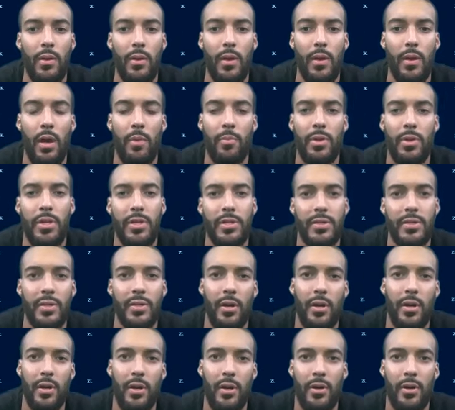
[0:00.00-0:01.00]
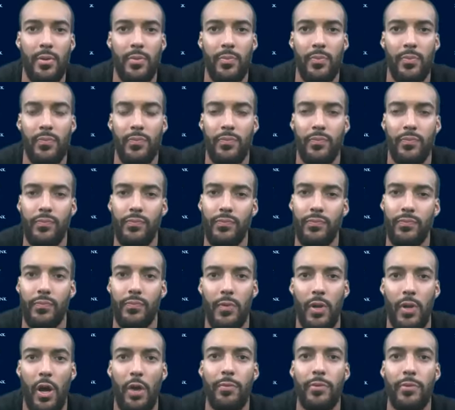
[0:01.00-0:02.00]
I mean, it's
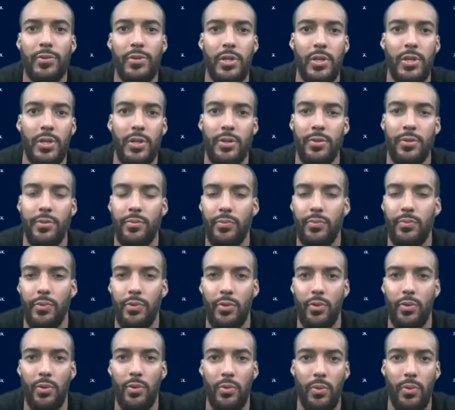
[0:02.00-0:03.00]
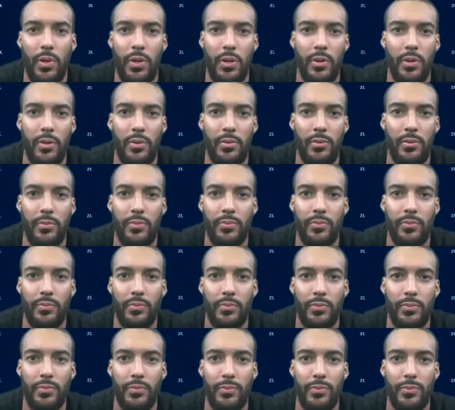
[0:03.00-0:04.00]
obviously, you know,
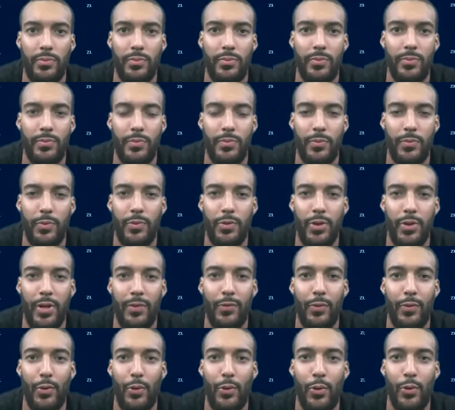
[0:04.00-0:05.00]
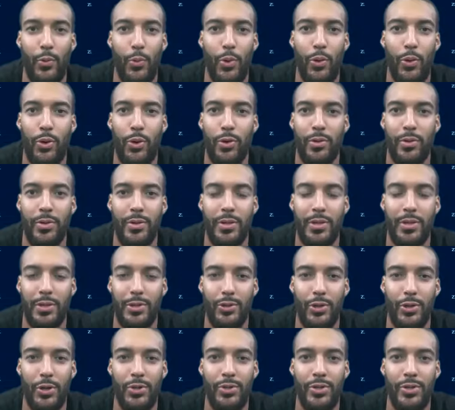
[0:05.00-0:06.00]
when you have the whole world
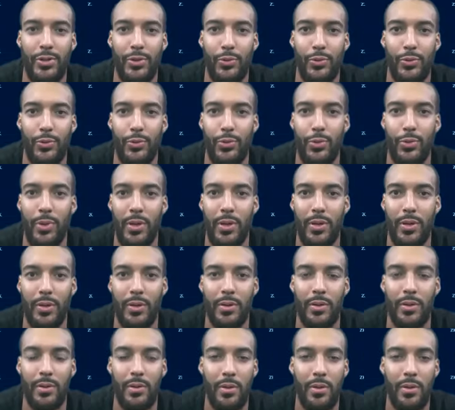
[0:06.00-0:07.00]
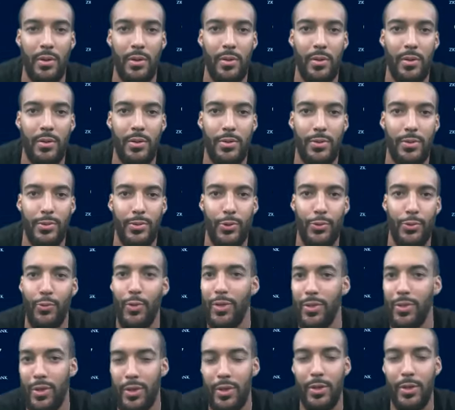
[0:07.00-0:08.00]
judging you and
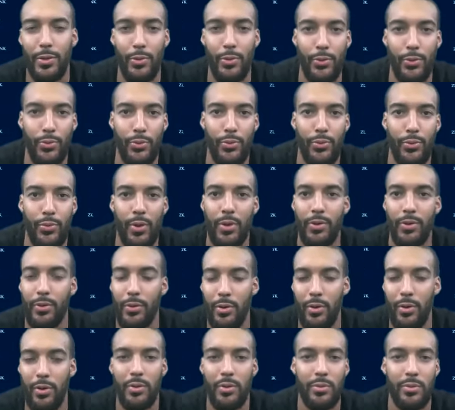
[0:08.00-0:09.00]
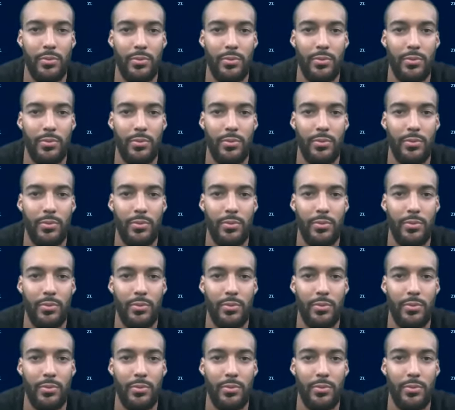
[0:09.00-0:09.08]
threatening you, or, you know,